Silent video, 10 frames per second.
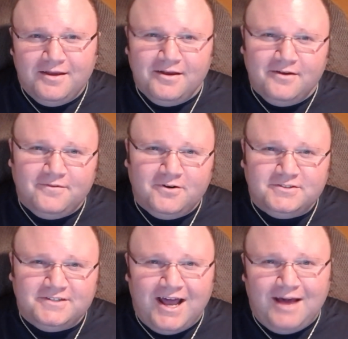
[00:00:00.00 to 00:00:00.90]

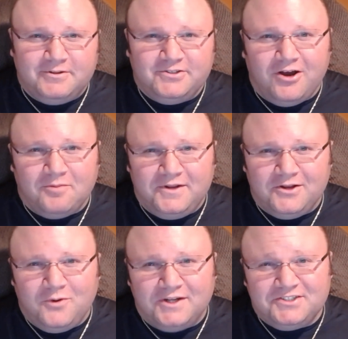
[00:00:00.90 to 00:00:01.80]
First, Abba taught me to
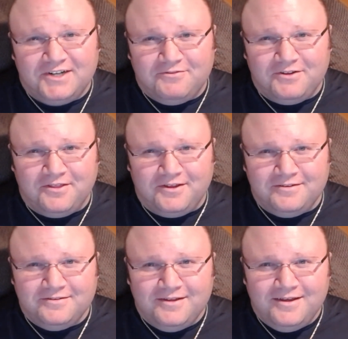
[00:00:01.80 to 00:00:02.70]
question everything.
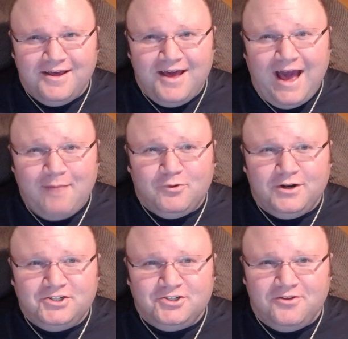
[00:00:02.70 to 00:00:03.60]
I'm
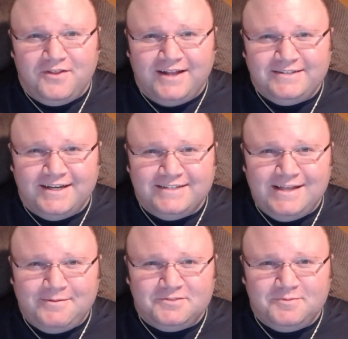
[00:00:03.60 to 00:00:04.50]
pretty sure that
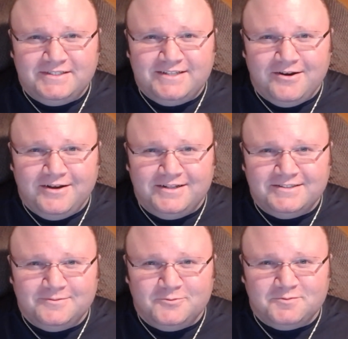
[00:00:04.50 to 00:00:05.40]

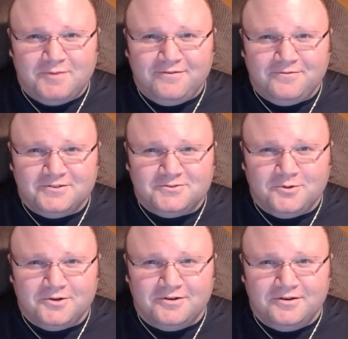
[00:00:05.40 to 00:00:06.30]
anti-establishmentarianism was my first
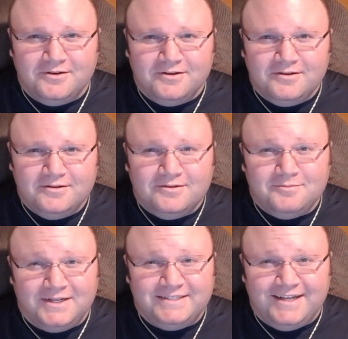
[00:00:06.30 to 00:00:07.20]
word.
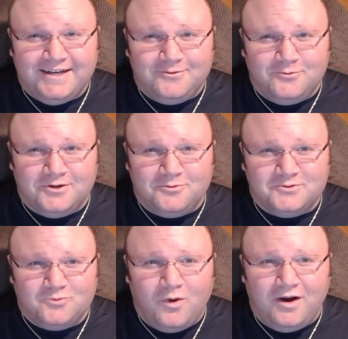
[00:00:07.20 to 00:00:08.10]
My second word was
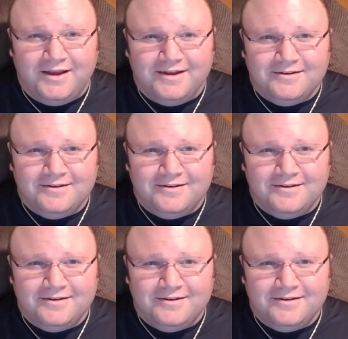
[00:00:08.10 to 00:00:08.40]
why.